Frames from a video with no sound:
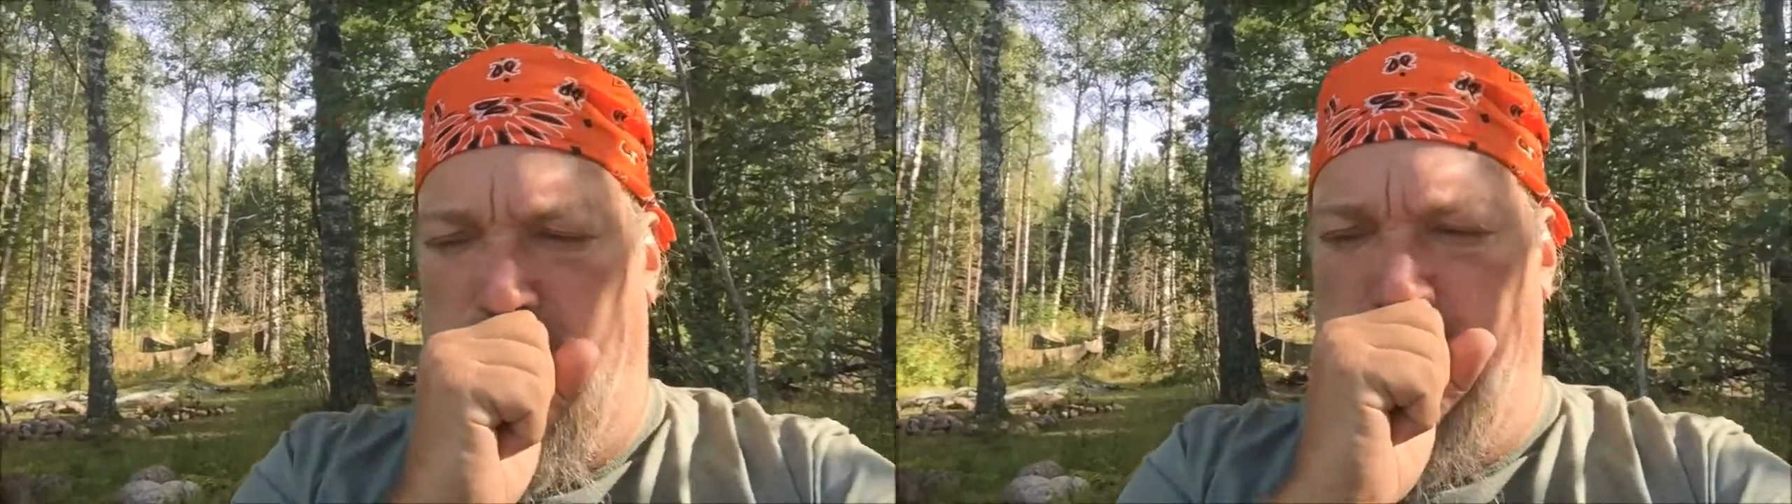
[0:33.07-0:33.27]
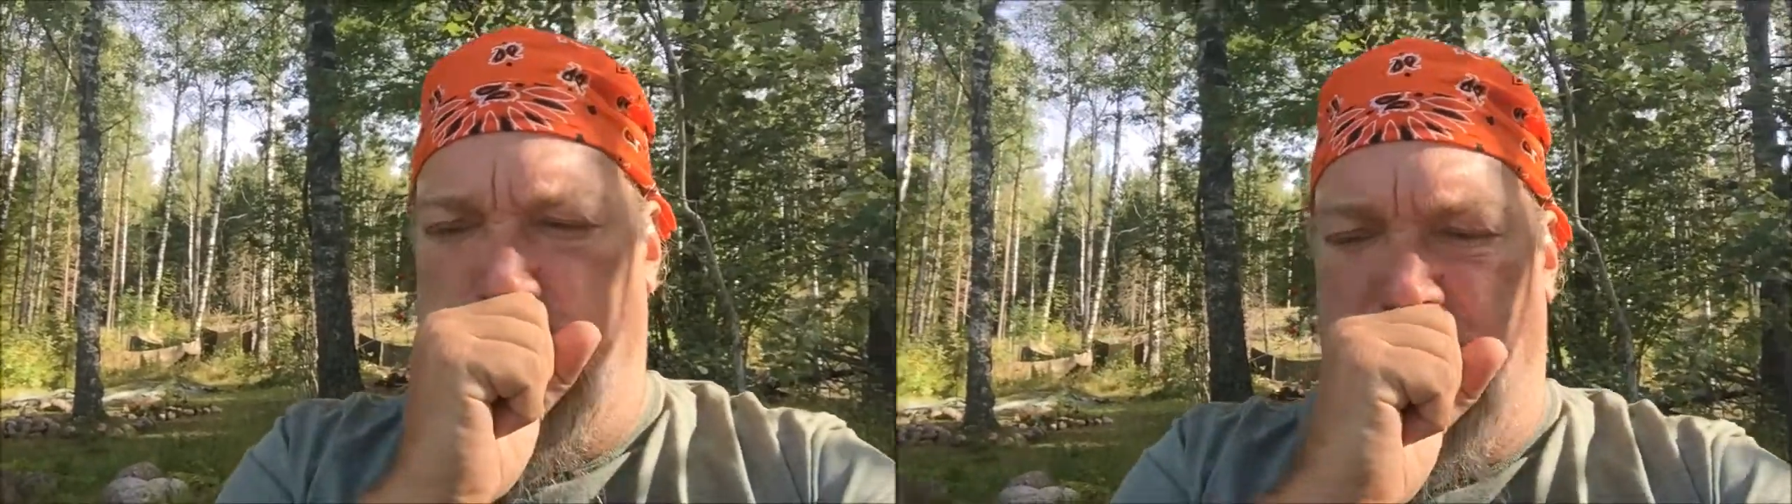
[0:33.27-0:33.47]

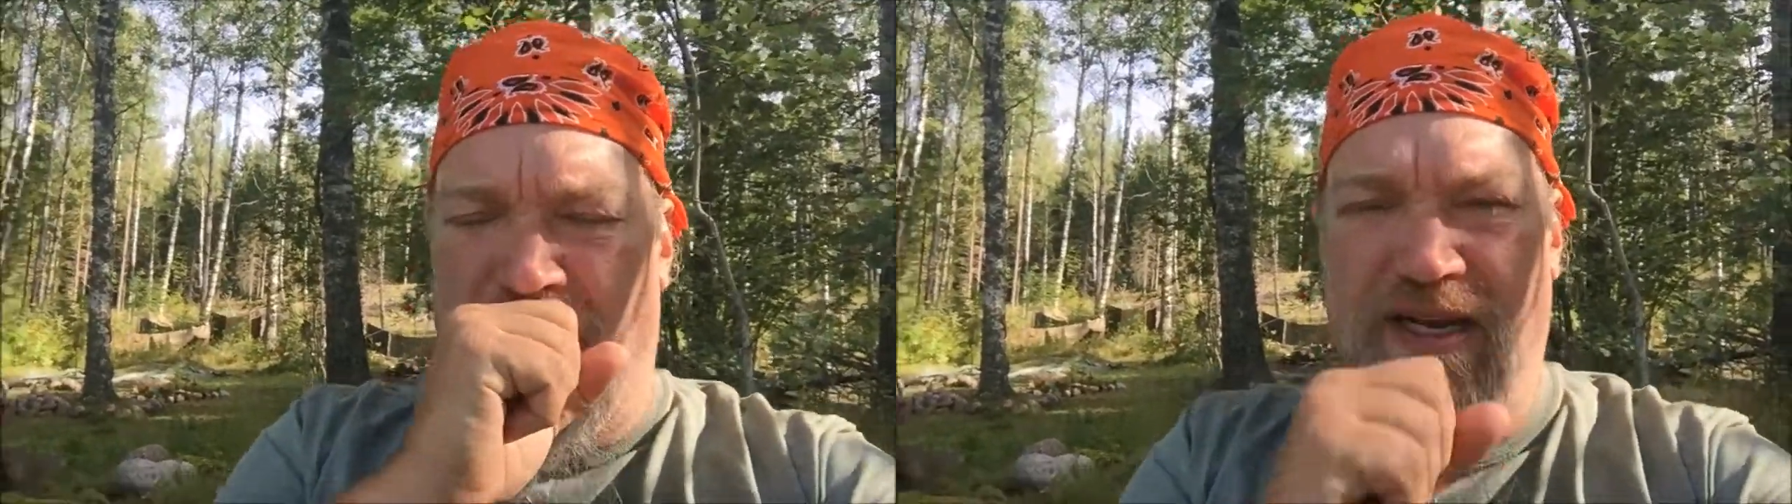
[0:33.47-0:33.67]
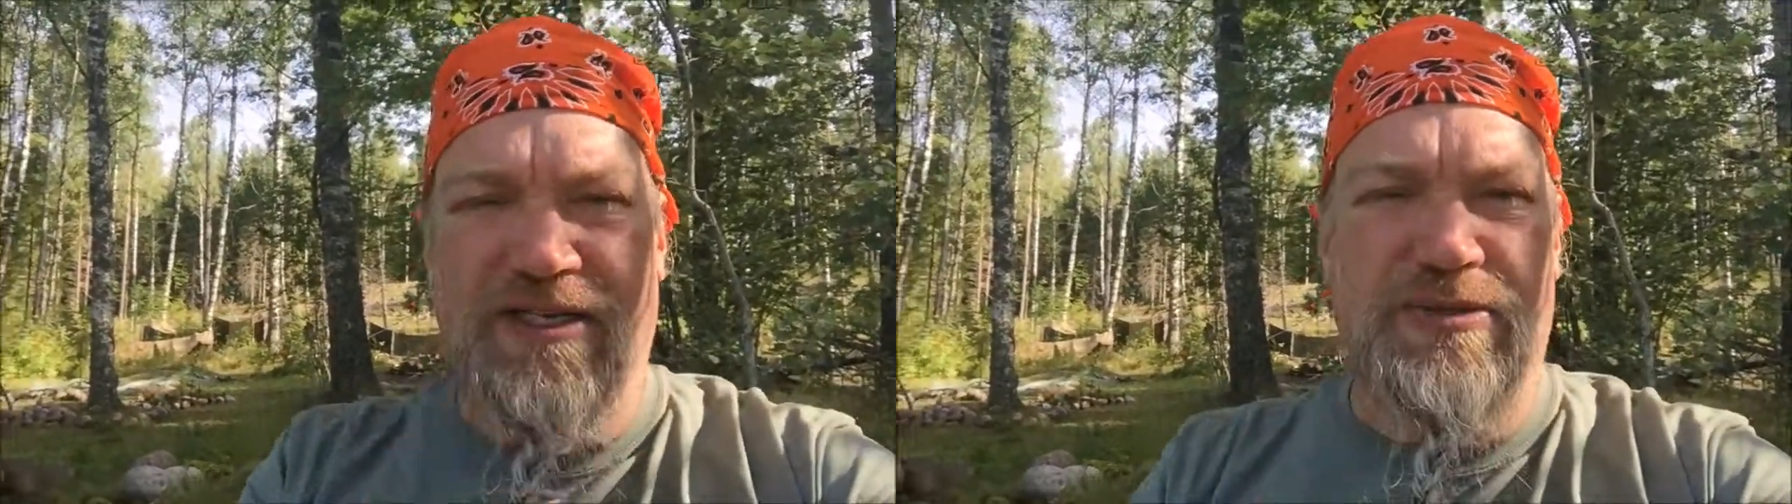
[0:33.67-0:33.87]

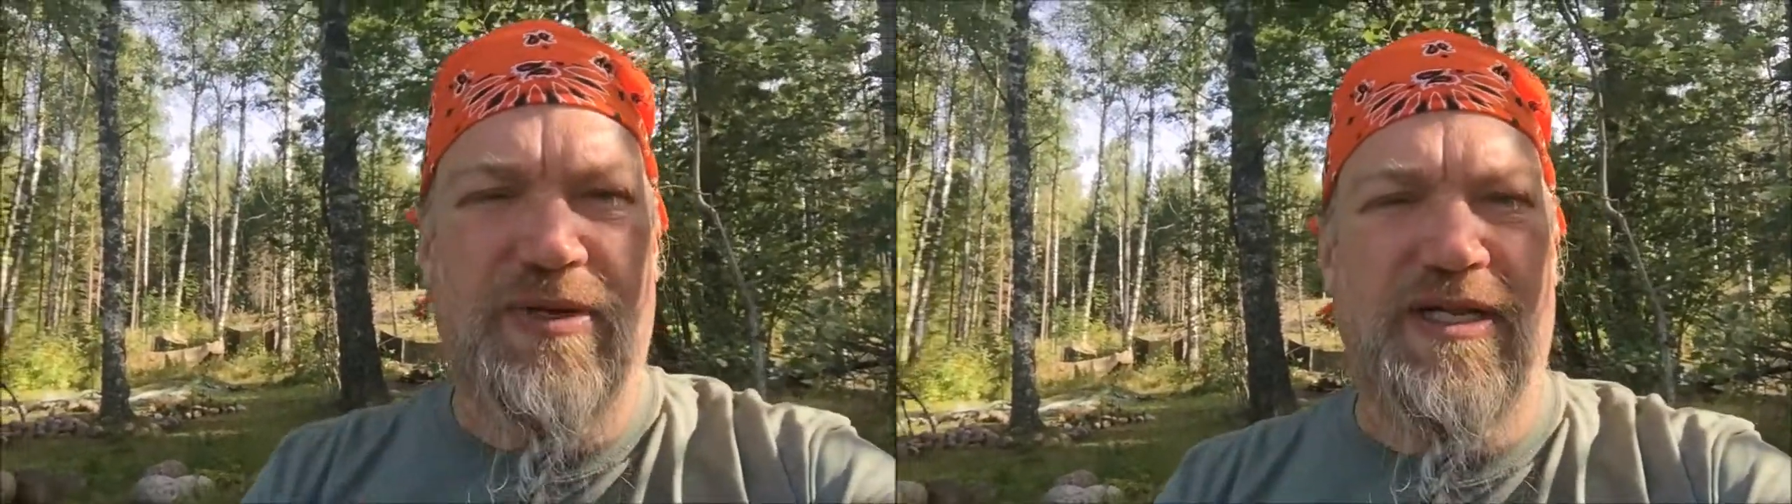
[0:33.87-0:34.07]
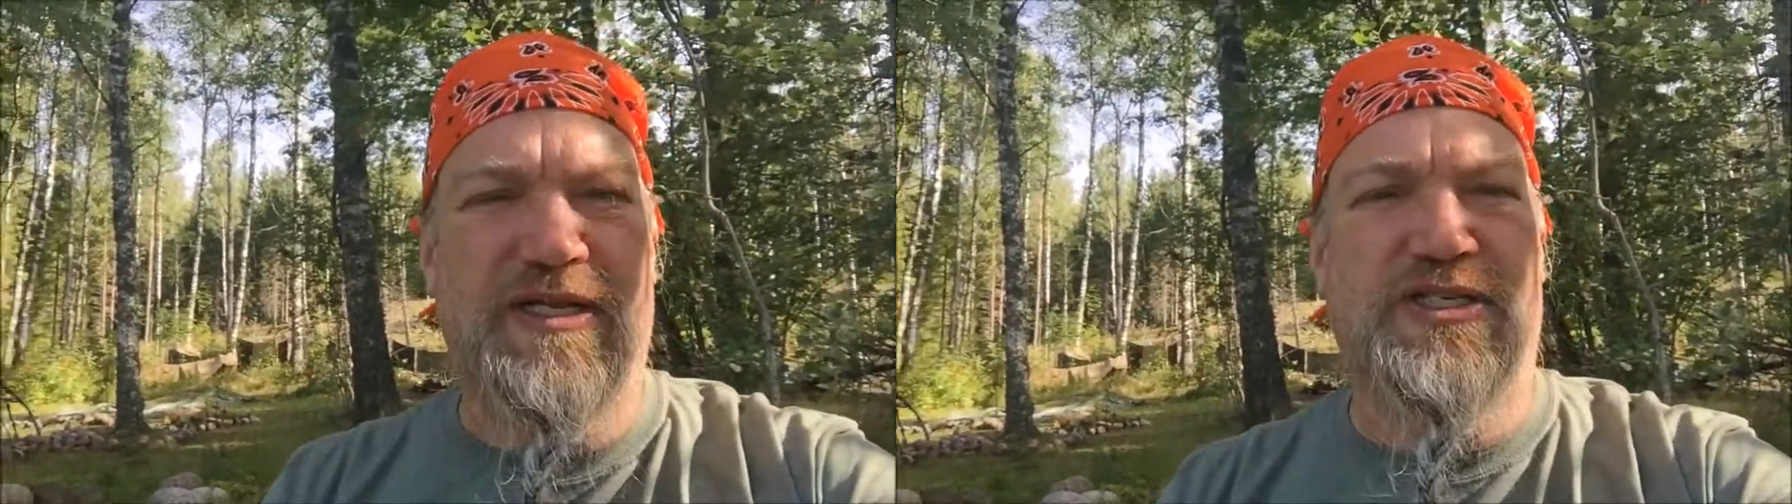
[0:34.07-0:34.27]
I just
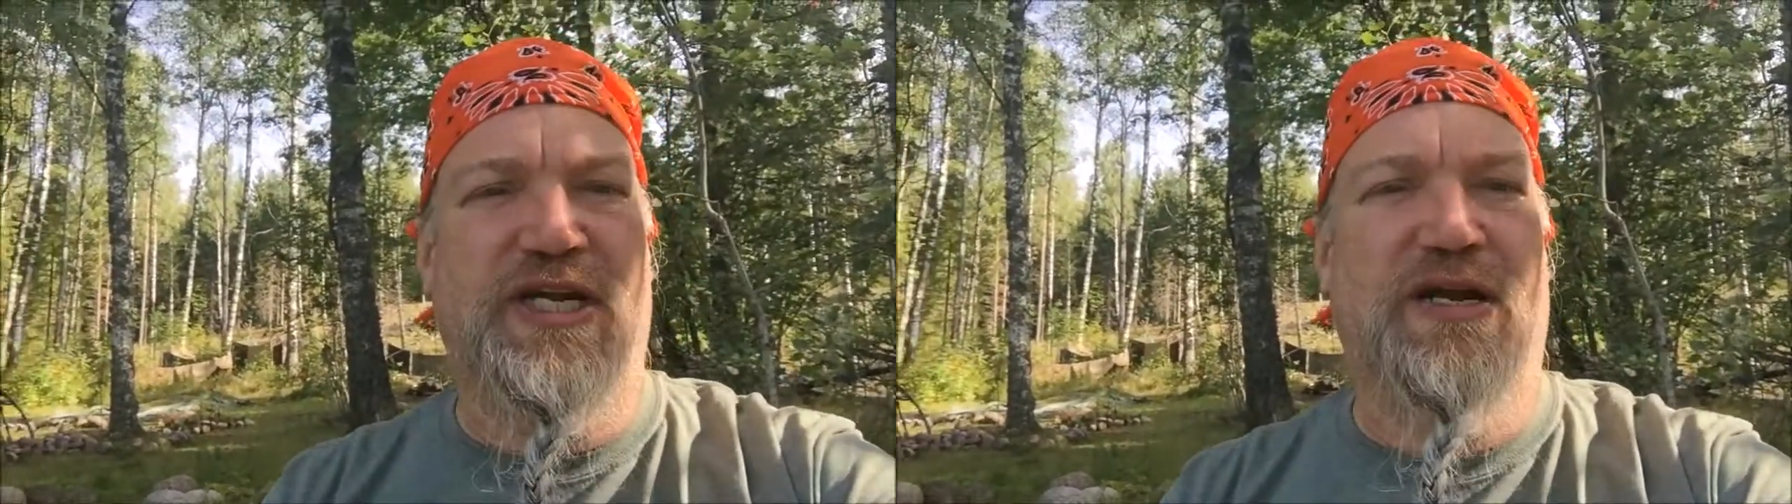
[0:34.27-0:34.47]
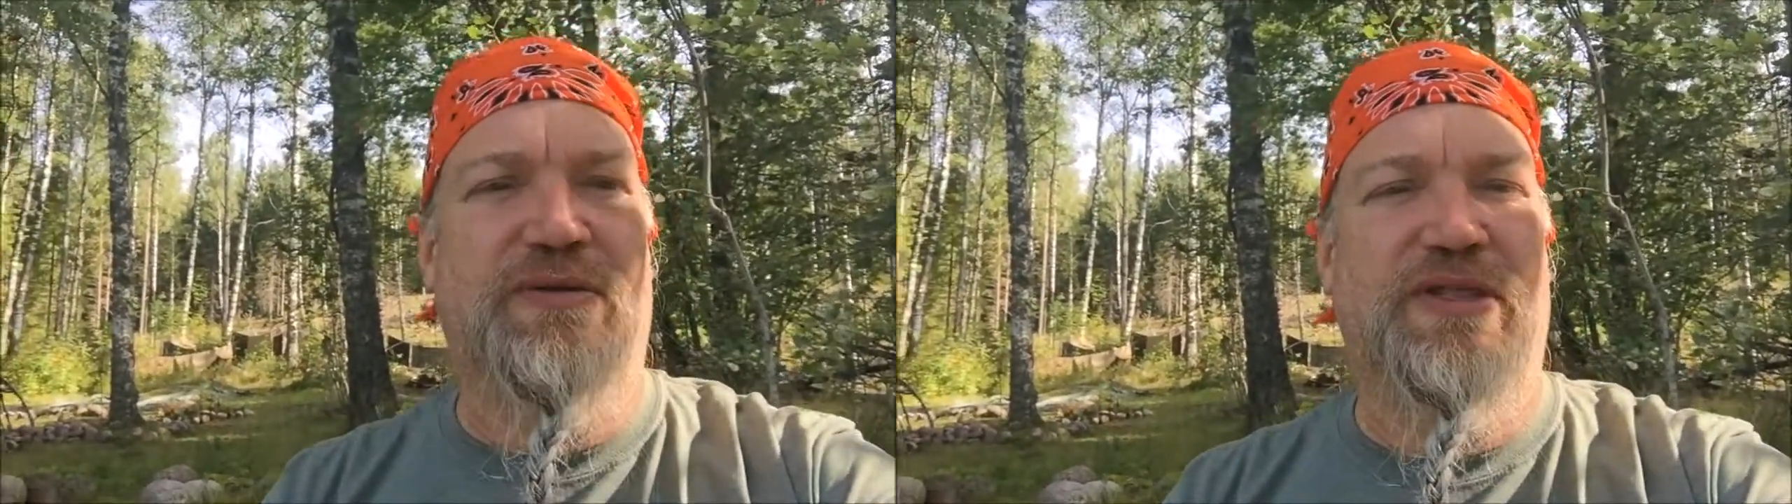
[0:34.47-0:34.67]
wanted to
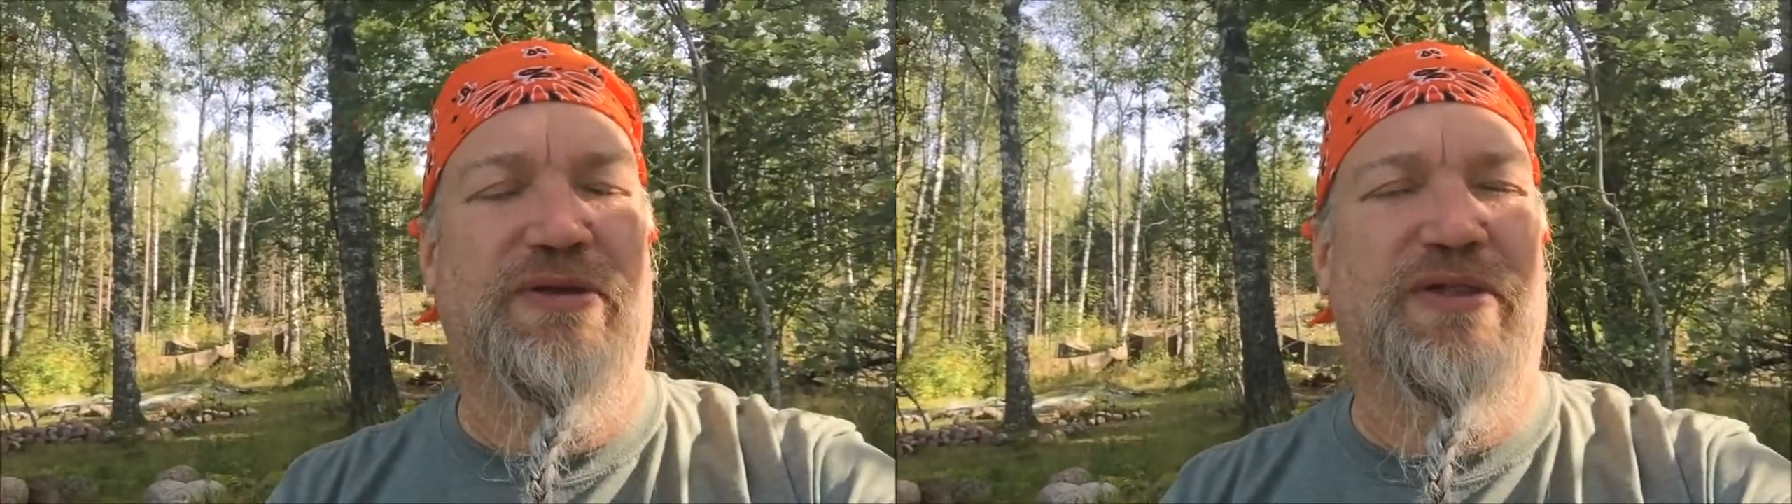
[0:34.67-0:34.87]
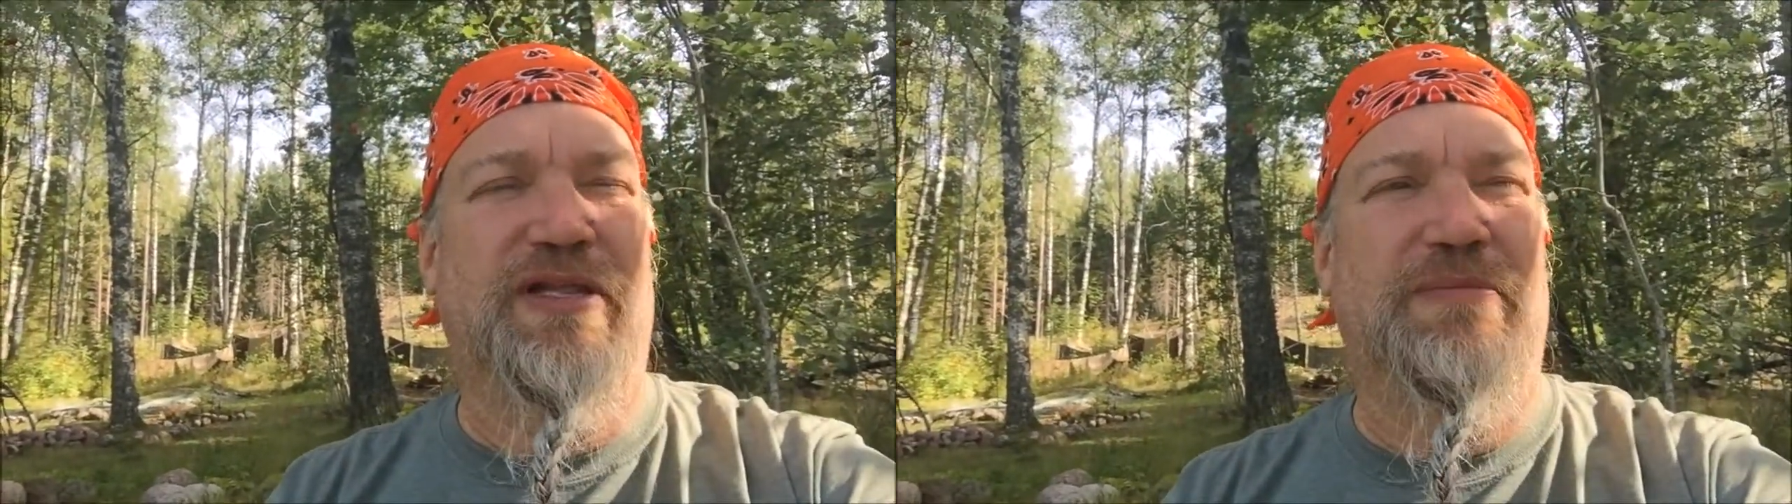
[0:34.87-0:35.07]
share with you a